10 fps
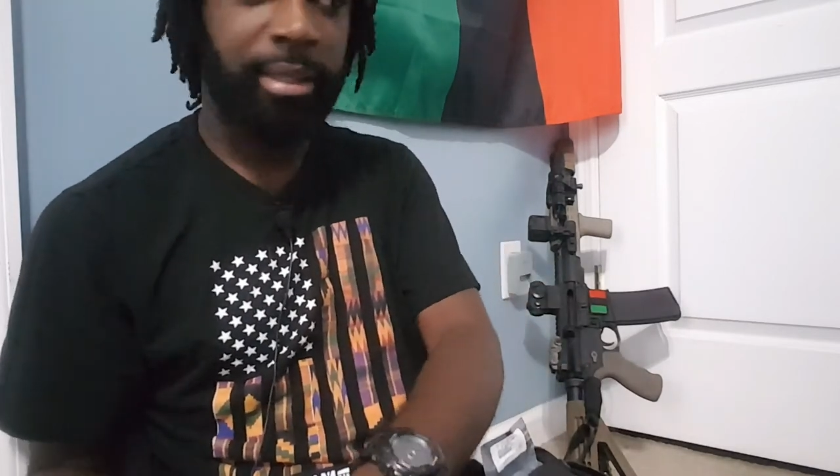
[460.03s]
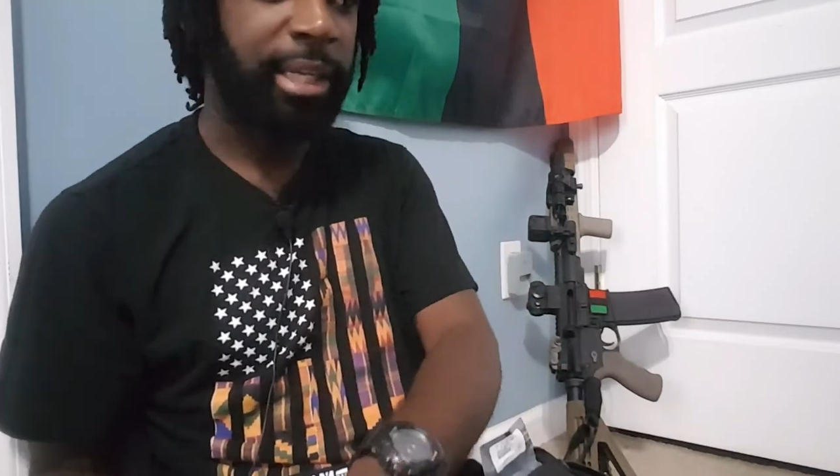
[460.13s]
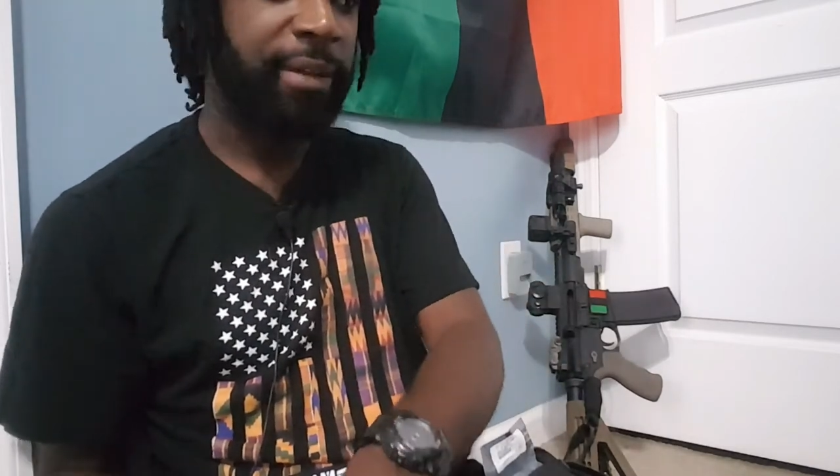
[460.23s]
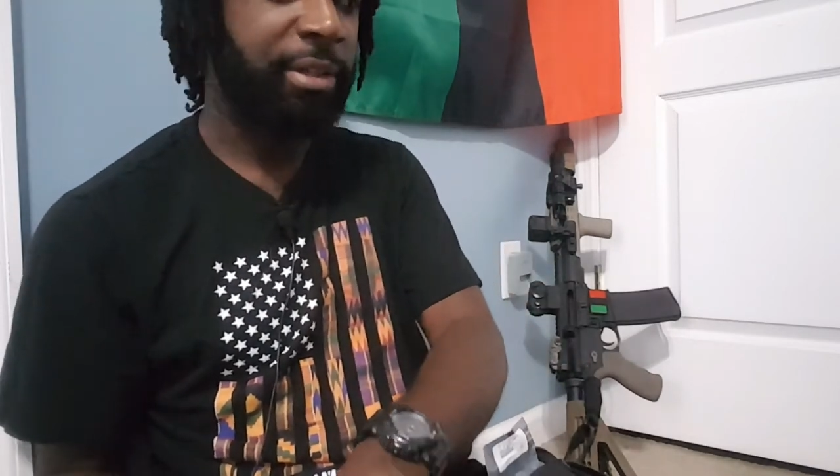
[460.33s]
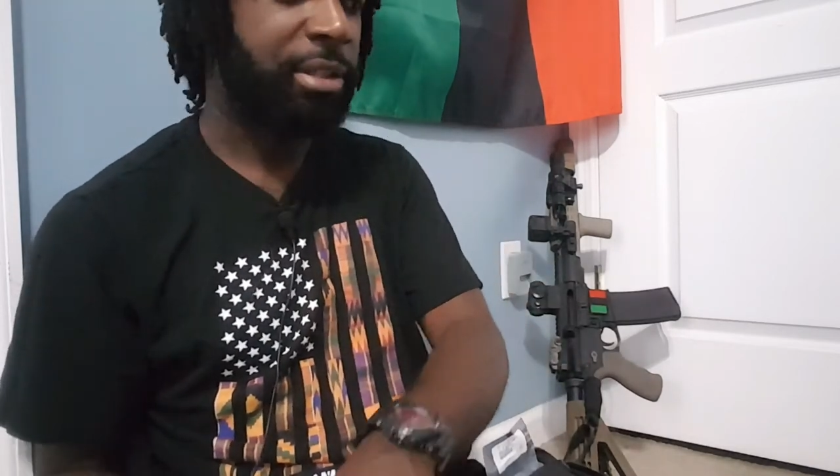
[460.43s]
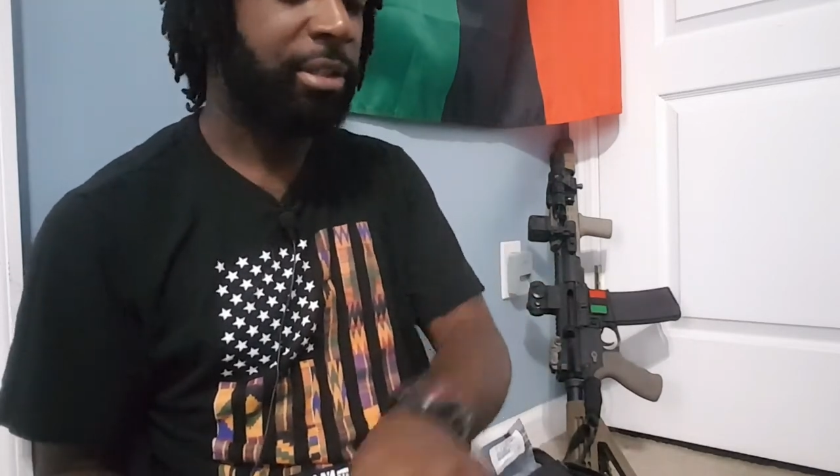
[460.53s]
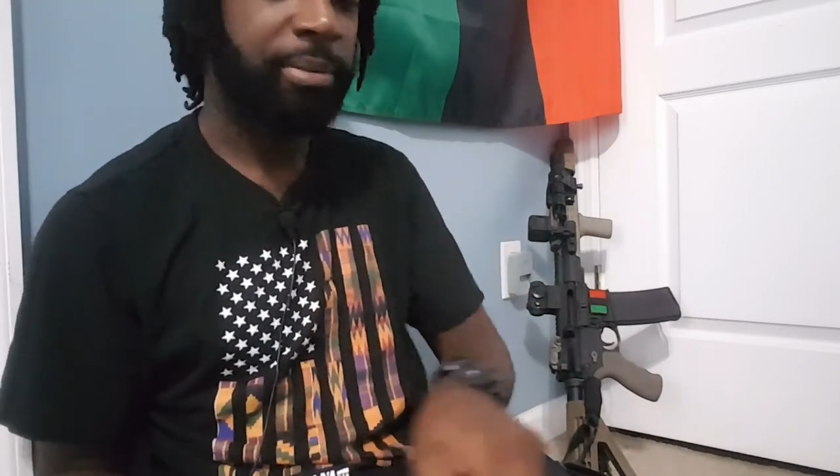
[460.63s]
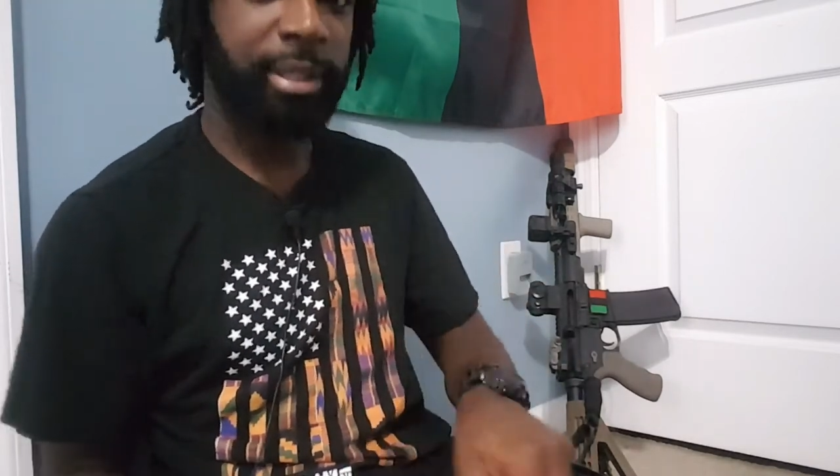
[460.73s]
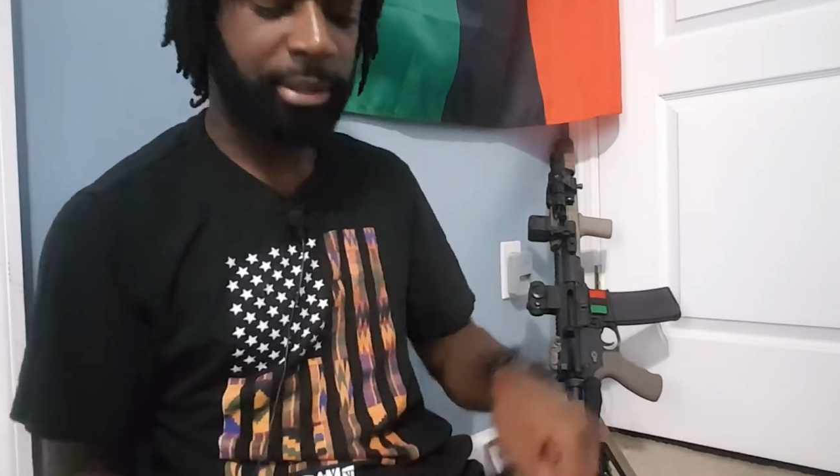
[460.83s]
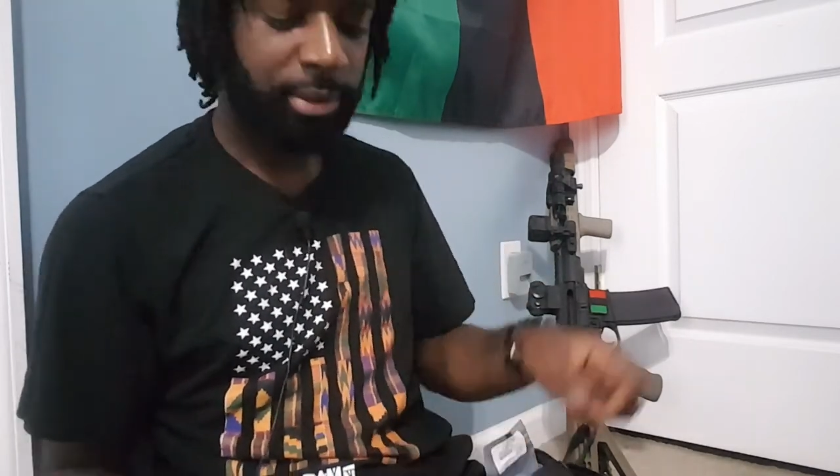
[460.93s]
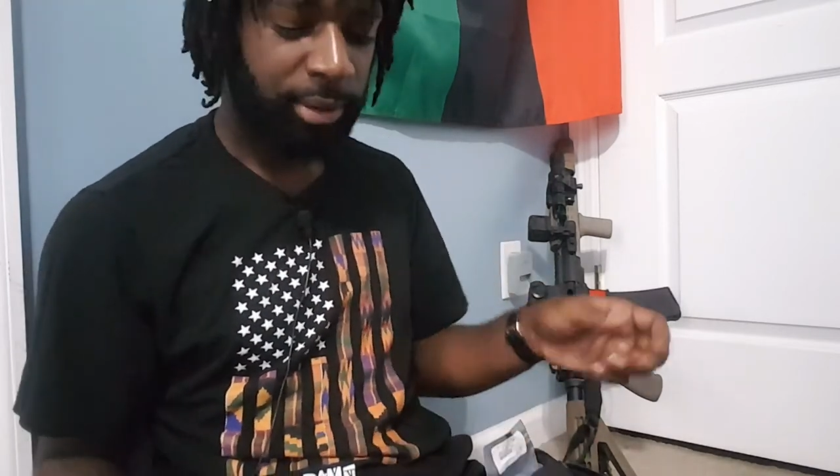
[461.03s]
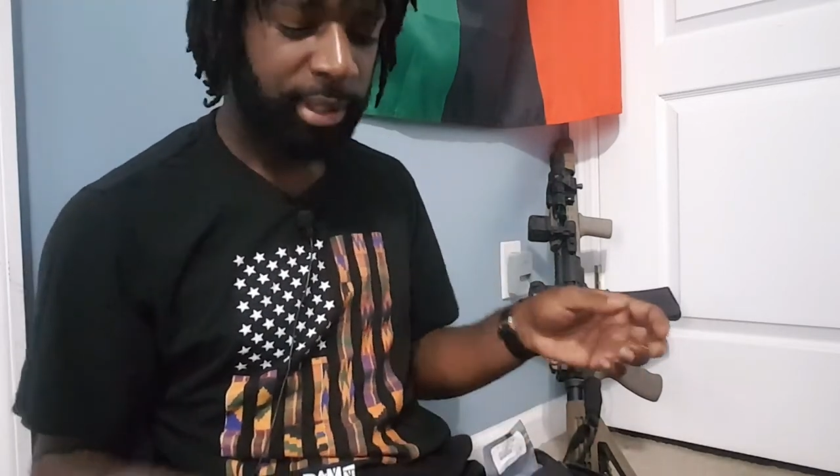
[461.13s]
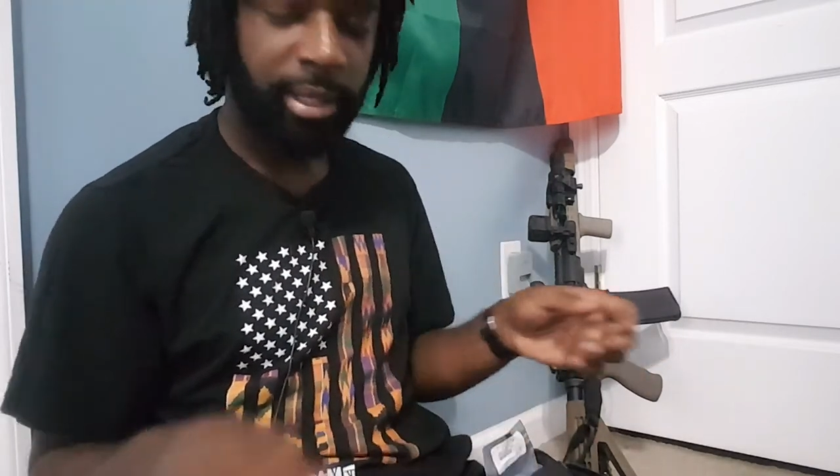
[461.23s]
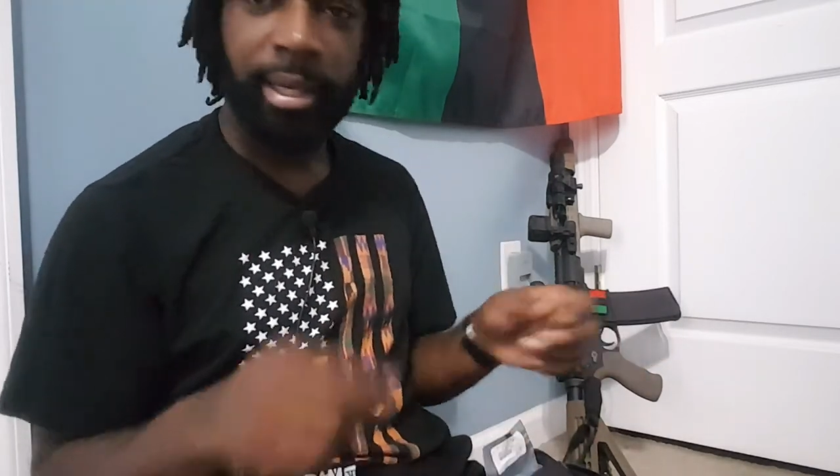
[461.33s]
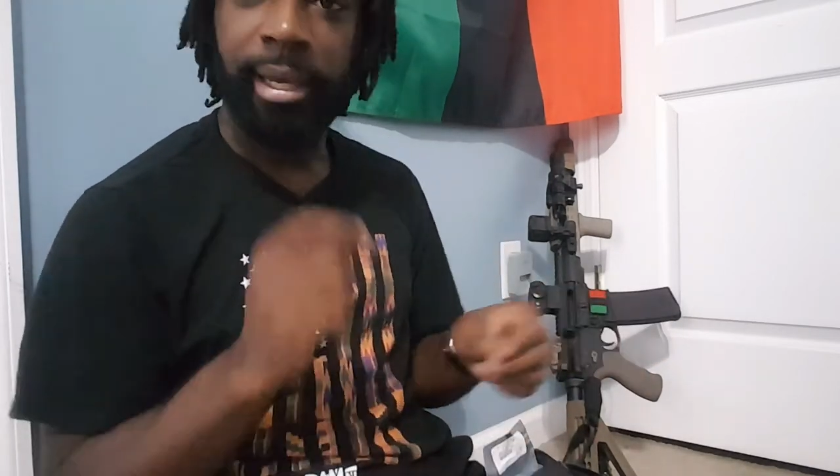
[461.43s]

Navy surplus store,